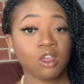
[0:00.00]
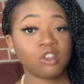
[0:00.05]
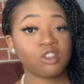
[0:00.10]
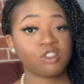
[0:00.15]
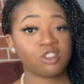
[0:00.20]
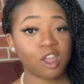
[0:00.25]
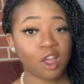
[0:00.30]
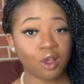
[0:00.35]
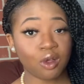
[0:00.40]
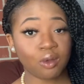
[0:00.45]

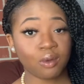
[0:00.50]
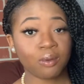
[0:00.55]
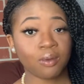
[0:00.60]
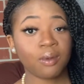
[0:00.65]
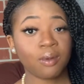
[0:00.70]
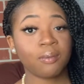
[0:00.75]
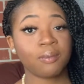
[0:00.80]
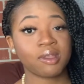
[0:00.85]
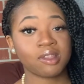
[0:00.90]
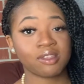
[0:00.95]
So,
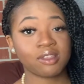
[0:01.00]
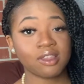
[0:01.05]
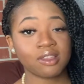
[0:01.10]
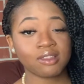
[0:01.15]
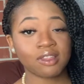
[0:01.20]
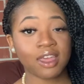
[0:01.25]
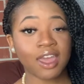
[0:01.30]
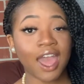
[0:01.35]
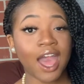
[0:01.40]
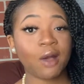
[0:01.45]
Ms.
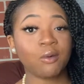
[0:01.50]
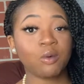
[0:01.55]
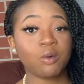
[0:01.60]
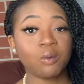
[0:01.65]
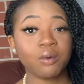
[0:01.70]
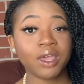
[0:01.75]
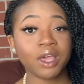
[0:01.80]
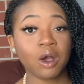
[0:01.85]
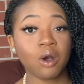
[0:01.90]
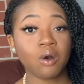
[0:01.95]
Cece, how will
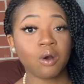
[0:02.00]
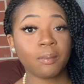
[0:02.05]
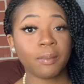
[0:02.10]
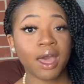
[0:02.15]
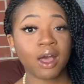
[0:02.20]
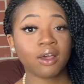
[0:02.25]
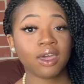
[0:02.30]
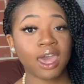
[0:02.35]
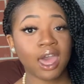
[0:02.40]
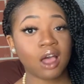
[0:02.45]
we go
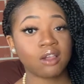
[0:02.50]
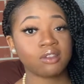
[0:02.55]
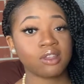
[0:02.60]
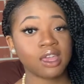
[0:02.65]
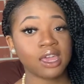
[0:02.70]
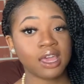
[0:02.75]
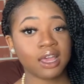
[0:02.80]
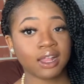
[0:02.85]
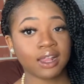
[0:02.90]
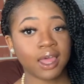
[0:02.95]
about
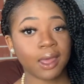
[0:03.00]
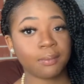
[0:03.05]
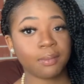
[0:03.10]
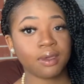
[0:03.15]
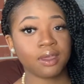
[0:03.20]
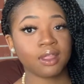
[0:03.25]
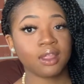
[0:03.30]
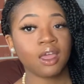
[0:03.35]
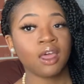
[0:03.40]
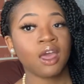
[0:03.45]
counting and
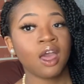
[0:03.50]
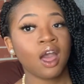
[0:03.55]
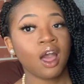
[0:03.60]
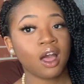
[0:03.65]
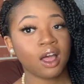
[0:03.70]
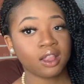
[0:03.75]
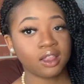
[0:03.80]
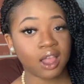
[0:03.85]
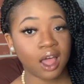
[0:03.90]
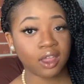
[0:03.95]
clapping
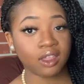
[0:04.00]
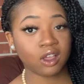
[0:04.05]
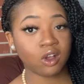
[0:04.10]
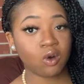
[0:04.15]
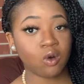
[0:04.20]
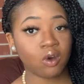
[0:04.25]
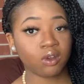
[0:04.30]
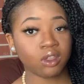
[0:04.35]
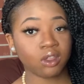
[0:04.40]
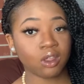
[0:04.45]
a dotted
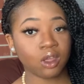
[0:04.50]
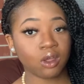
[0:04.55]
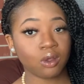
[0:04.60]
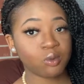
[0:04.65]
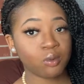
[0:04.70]
quarter note?